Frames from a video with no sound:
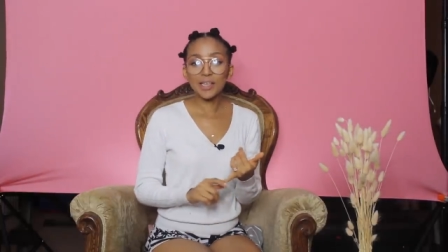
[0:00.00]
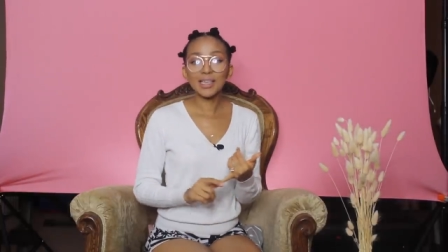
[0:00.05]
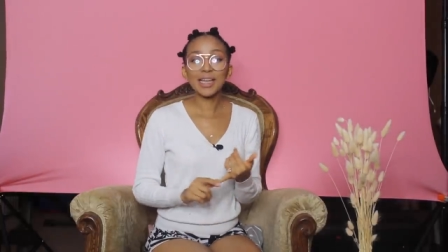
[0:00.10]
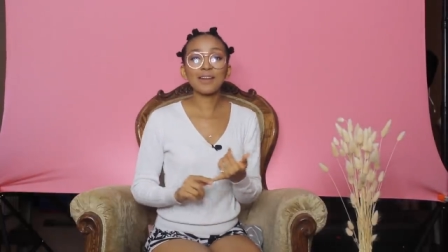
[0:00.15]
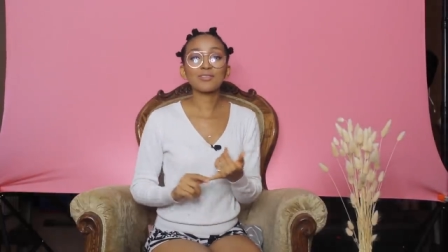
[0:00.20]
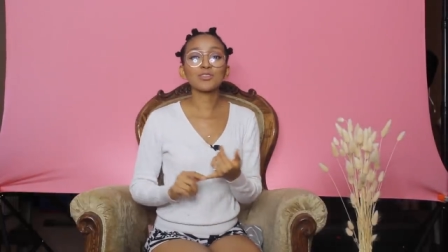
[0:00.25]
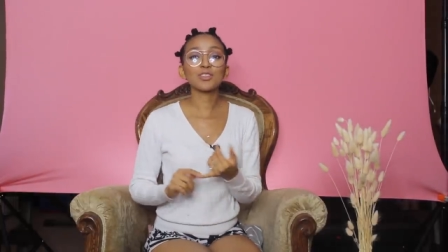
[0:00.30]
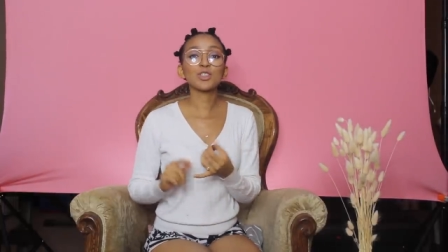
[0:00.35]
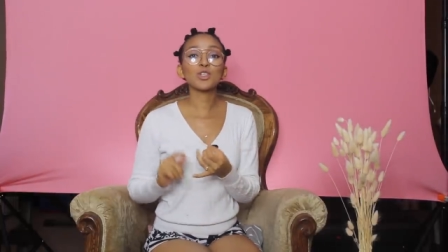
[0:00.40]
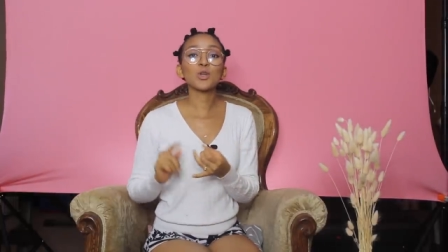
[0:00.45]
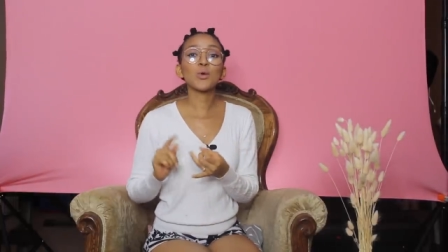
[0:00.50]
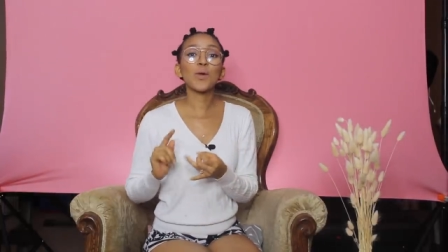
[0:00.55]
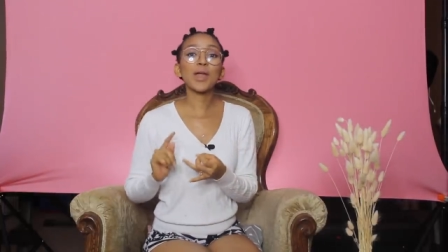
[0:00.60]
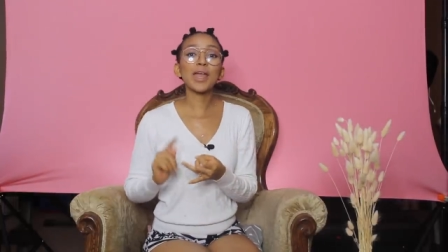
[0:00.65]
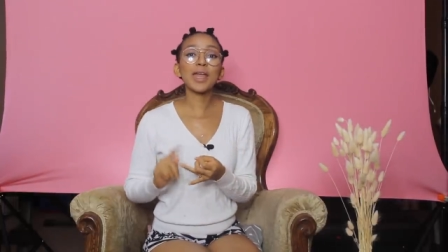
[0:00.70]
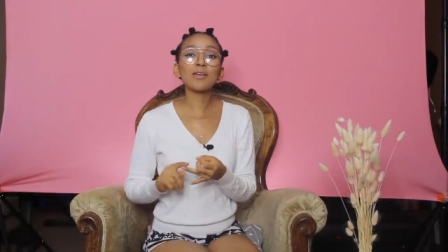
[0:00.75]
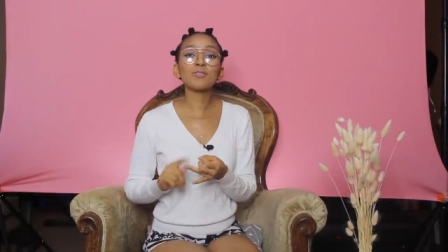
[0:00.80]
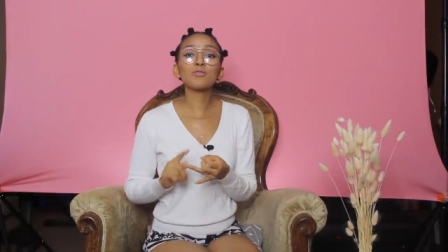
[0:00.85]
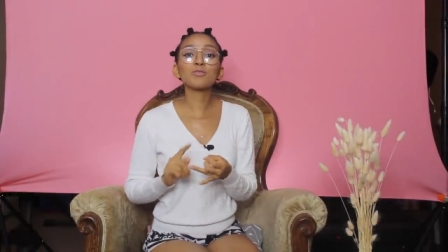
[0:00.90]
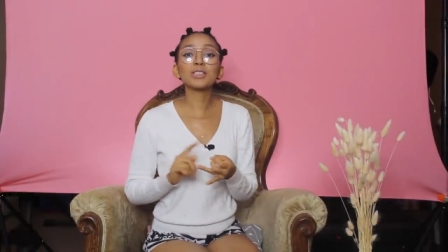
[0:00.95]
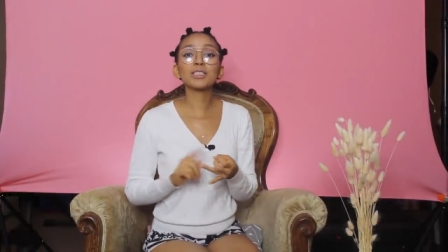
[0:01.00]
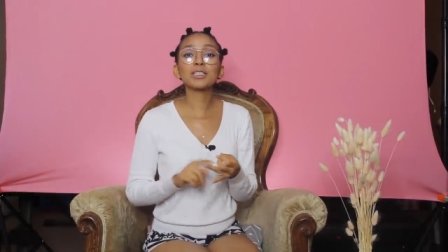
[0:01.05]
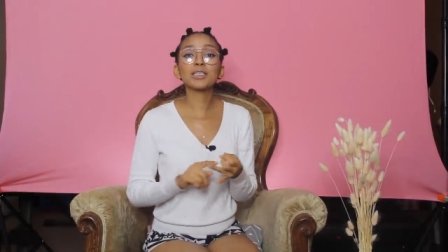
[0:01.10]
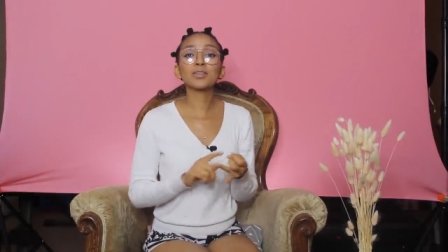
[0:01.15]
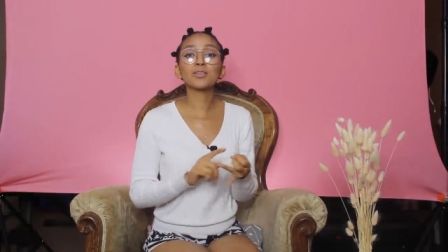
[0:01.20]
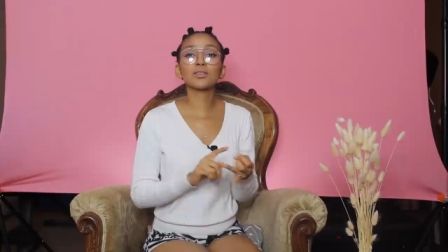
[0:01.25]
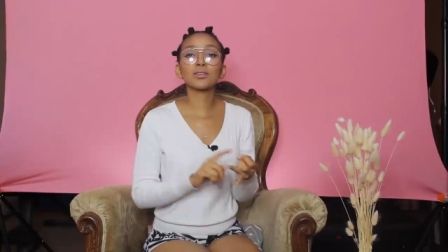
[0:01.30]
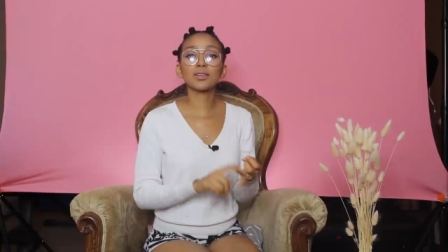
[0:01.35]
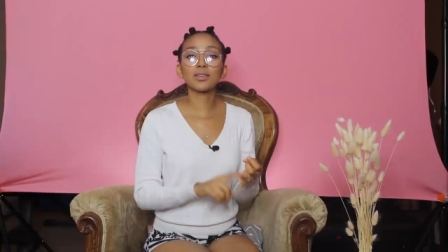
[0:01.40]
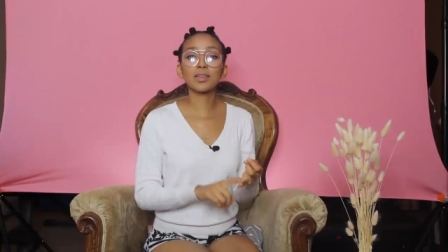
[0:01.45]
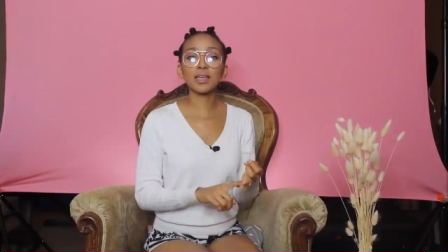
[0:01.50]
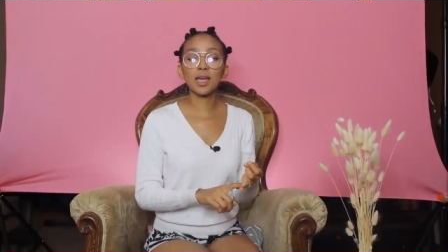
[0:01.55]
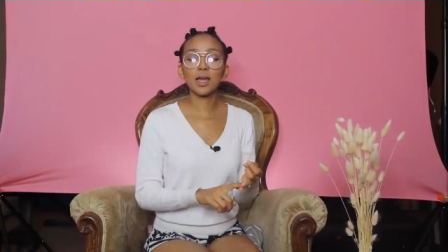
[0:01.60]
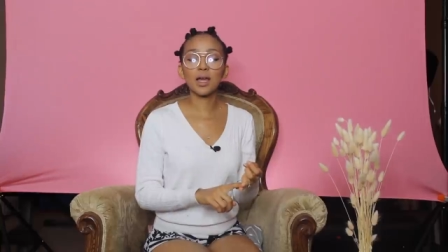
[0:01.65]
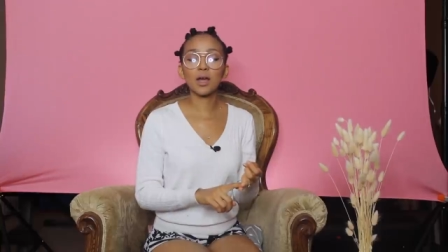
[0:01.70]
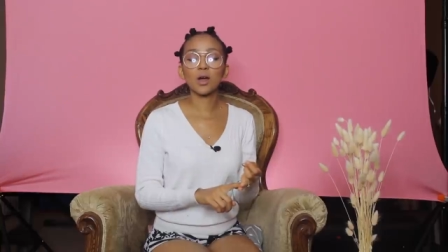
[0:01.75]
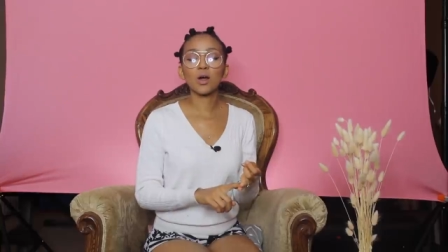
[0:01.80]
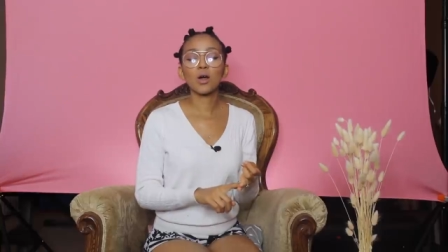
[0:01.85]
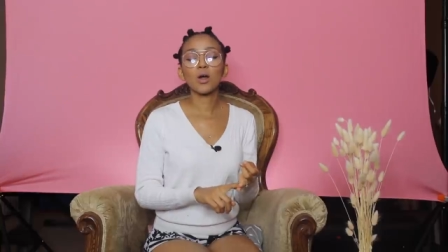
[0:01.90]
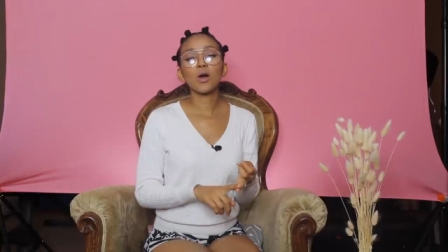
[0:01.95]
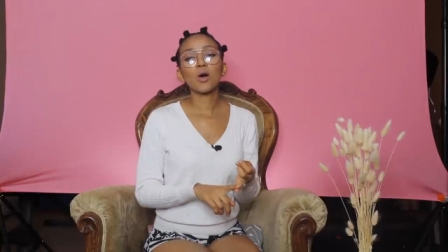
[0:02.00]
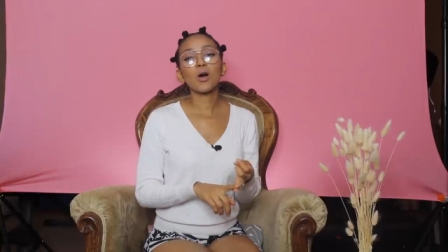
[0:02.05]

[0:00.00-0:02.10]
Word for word: you have to know every single thing,